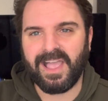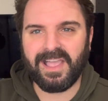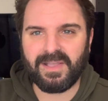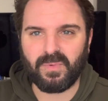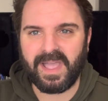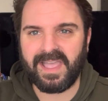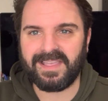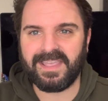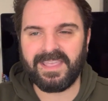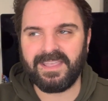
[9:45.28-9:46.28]
where
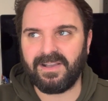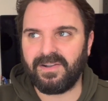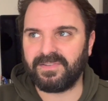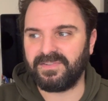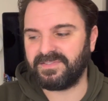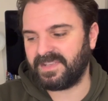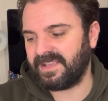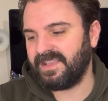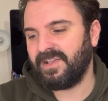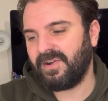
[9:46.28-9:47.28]
he argues that
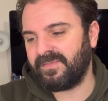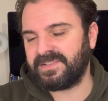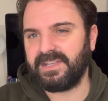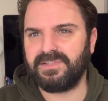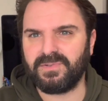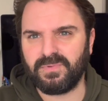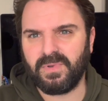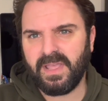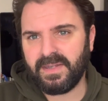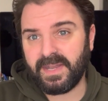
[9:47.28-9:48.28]
obviously it's all
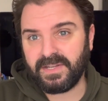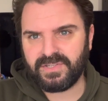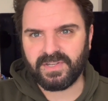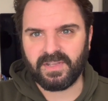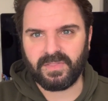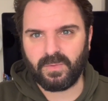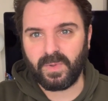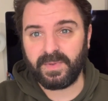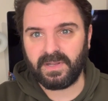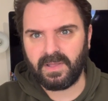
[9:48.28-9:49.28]
nature that
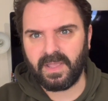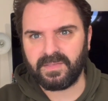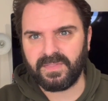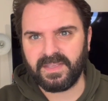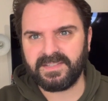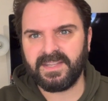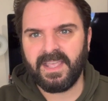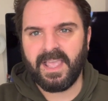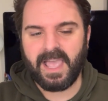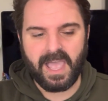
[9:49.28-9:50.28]
women are like this,
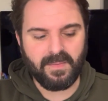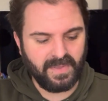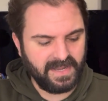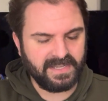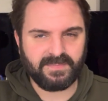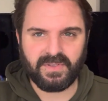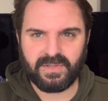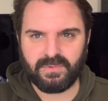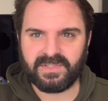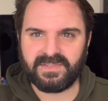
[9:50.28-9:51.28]
But in his book, he
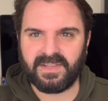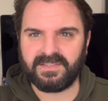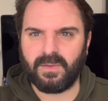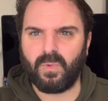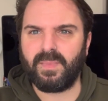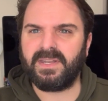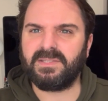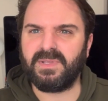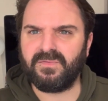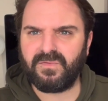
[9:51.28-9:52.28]
also says that women need to
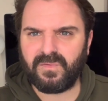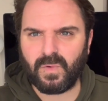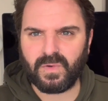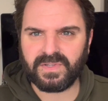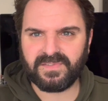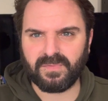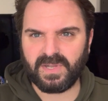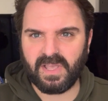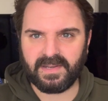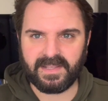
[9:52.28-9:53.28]
be enforced from an
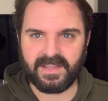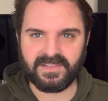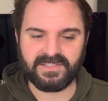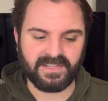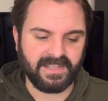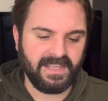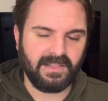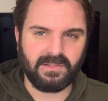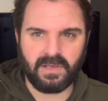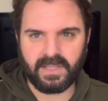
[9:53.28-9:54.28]
early age to
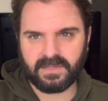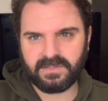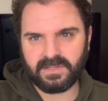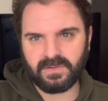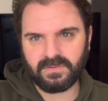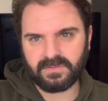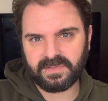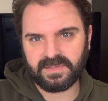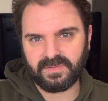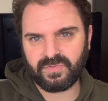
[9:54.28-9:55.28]
like
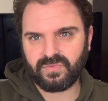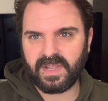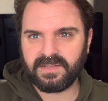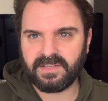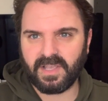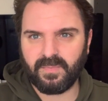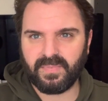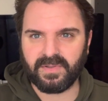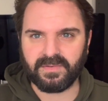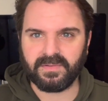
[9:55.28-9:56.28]
dolls and dress up
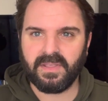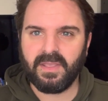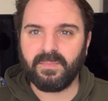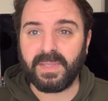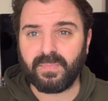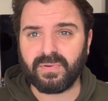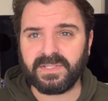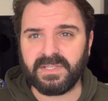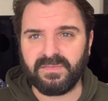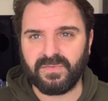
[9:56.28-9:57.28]
and be
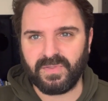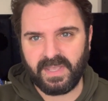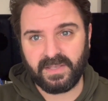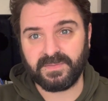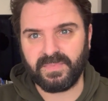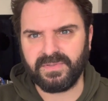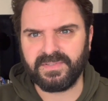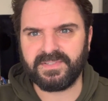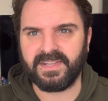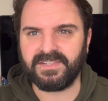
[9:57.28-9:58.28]
pretty for their
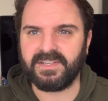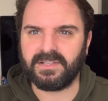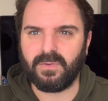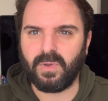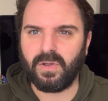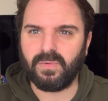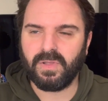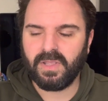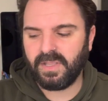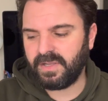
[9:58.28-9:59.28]
husbands. And she's like, well,
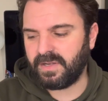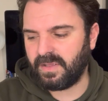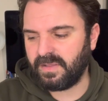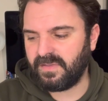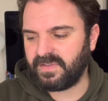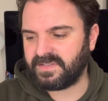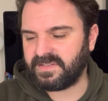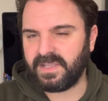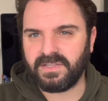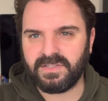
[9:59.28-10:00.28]
you know, if it's
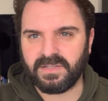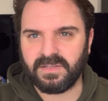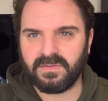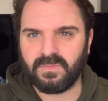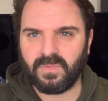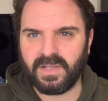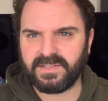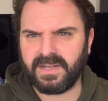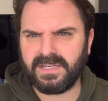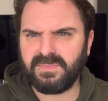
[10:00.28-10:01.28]
nature, why do
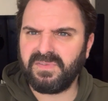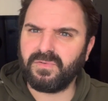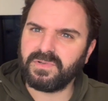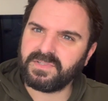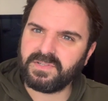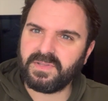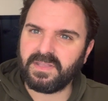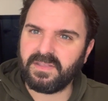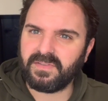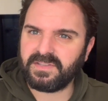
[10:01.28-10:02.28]
they need to be forced to do it
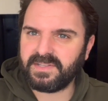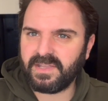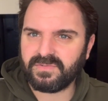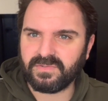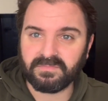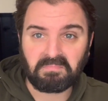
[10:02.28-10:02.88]
if it's natural?